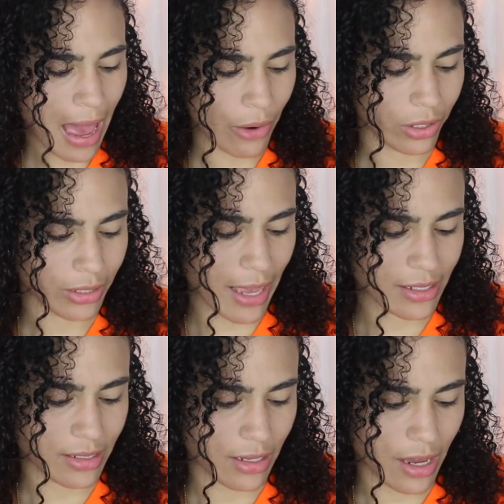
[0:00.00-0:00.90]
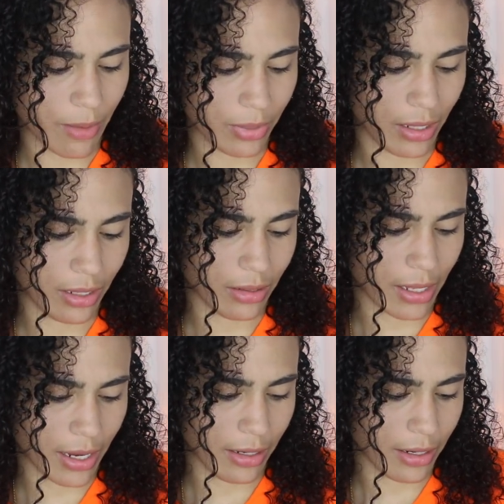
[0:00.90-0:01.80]
Hourglass Ambient
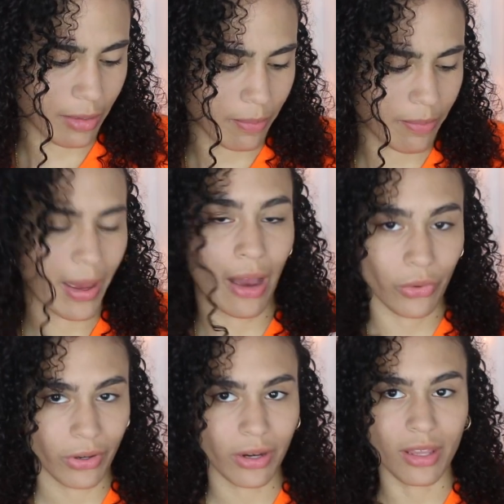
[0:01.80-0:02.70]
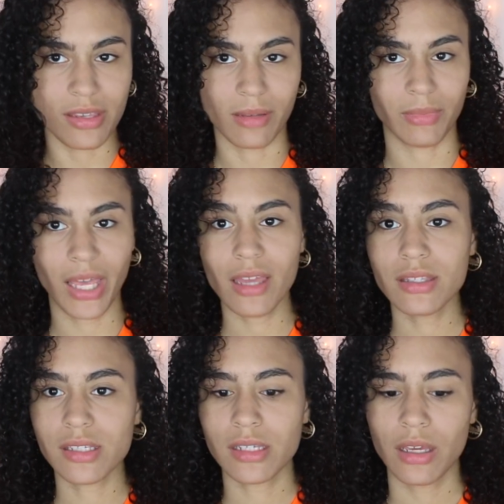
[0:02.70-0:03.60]
Lighting Powder in Dim
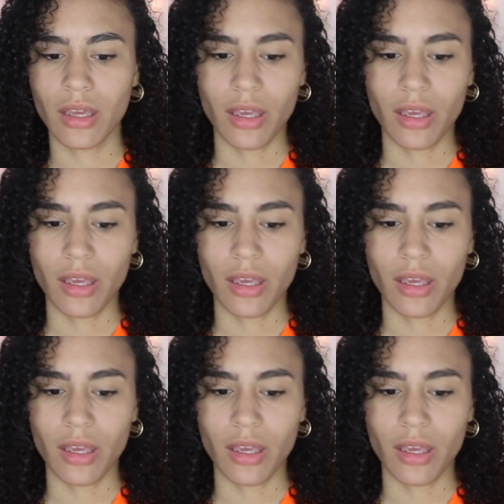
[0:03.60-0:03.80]
Light.